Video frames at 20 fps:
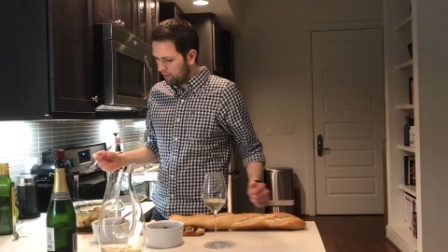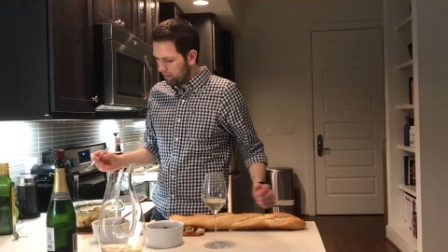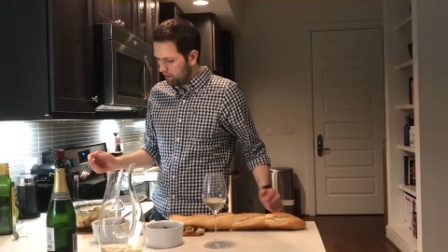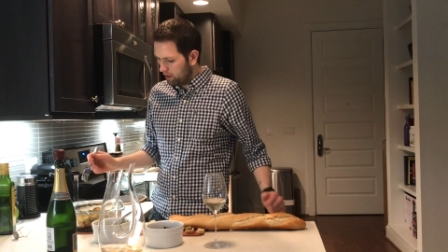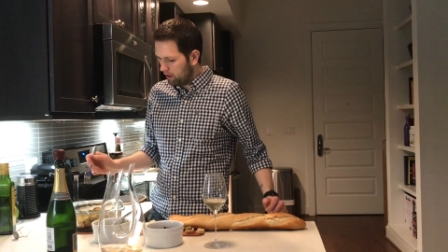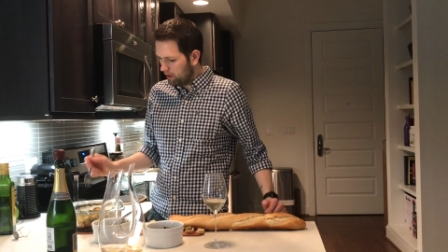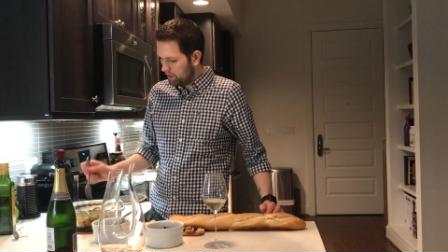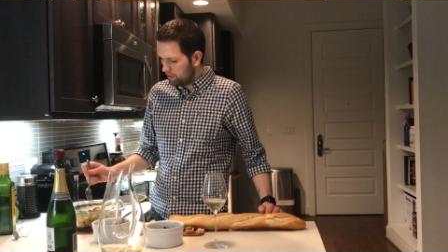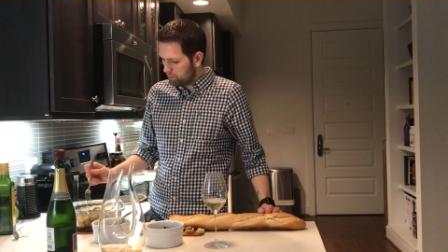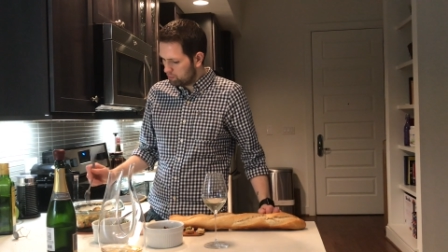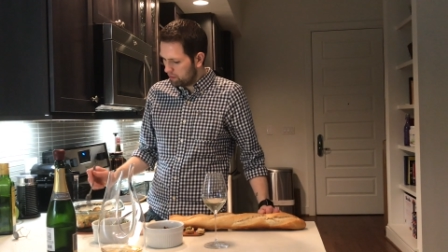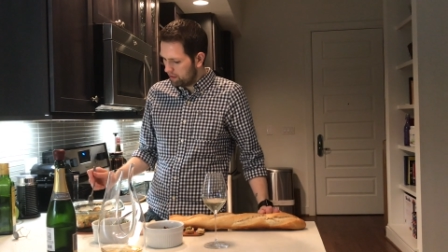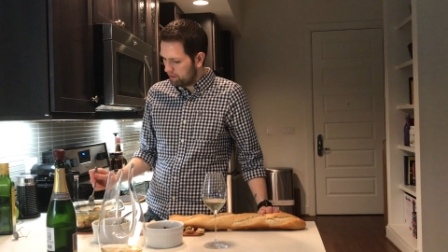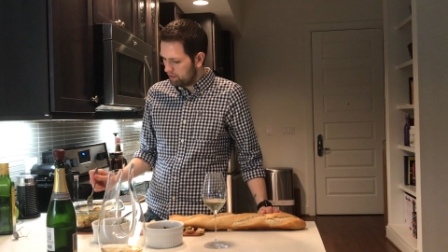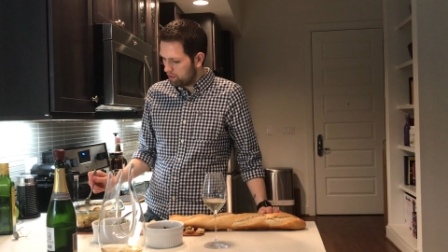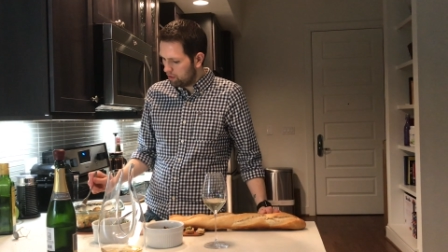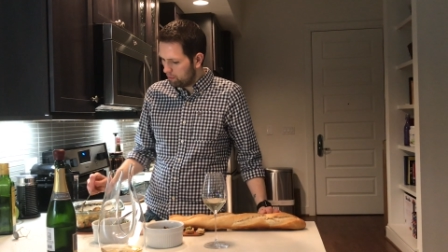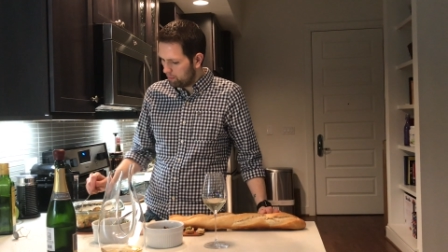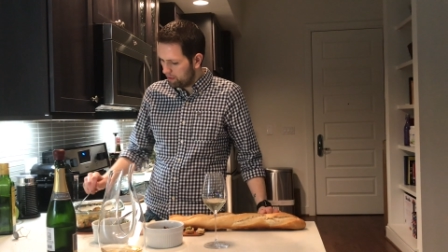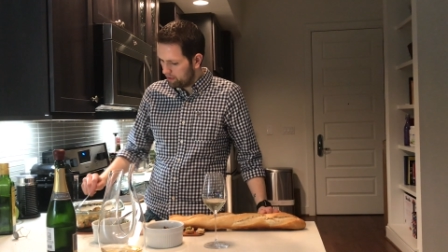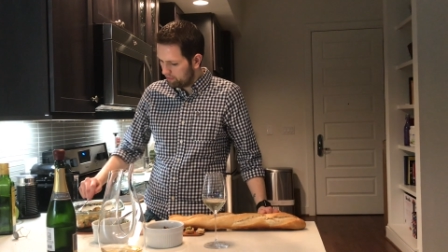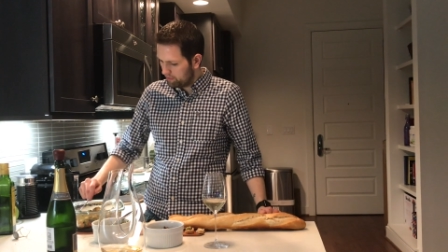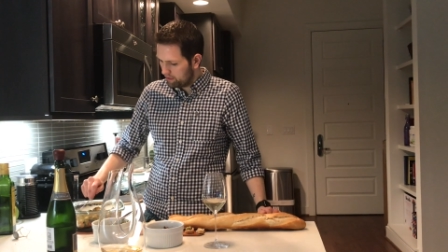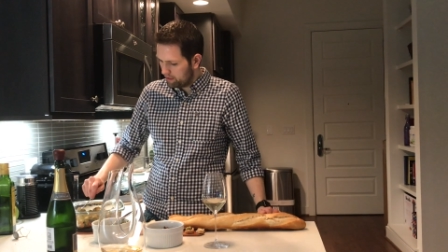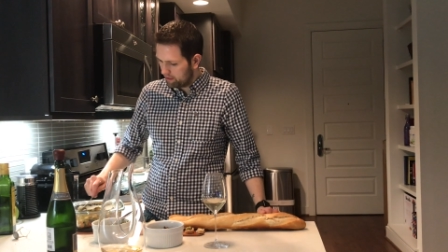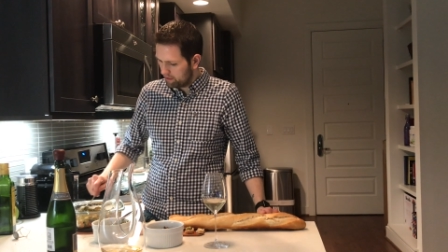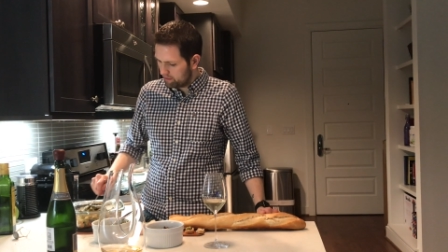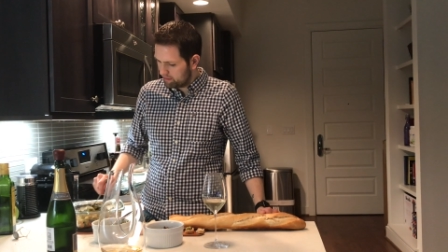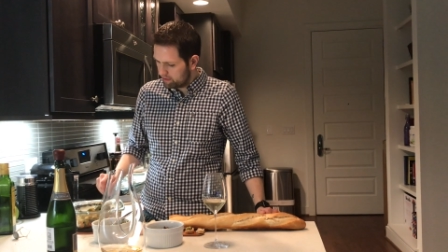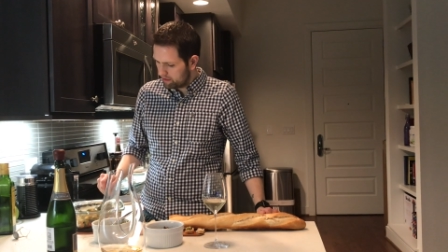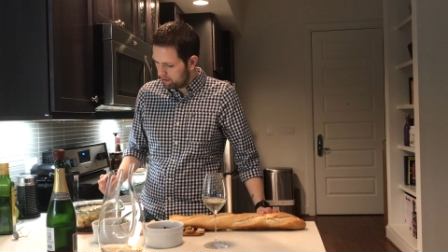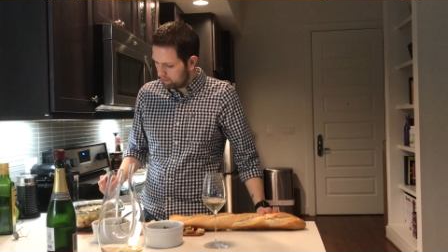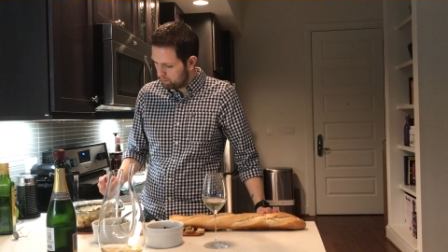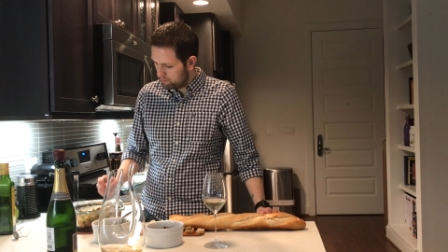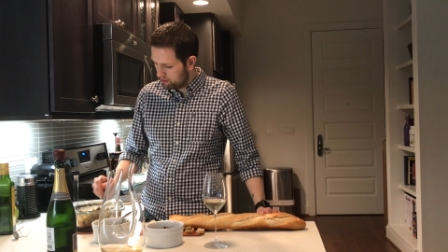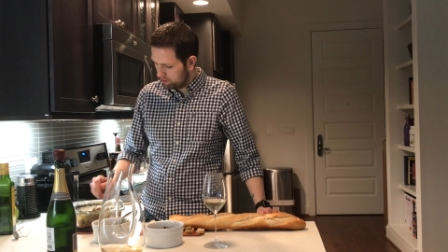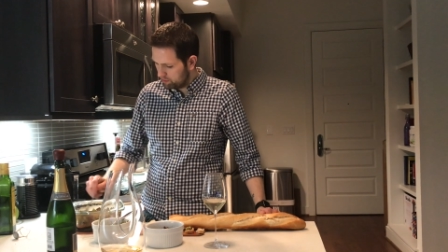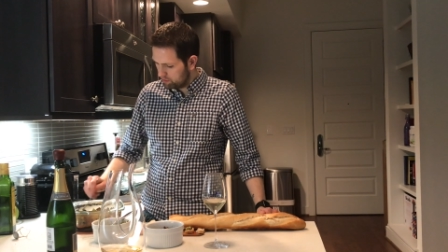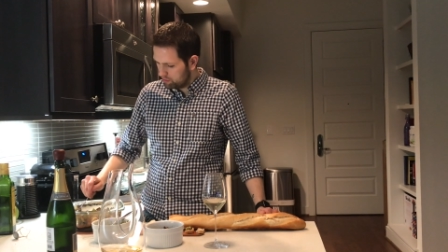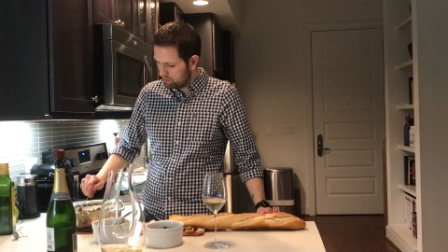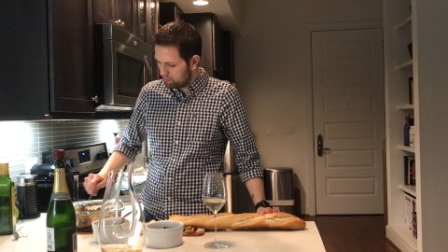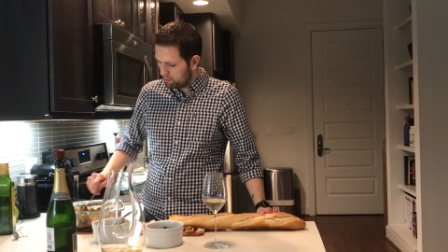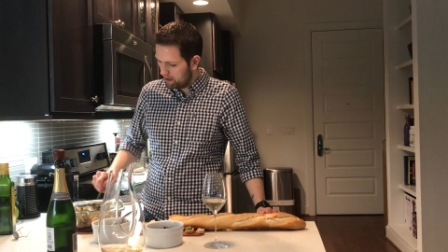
the hardest one is always, like I said, Brussels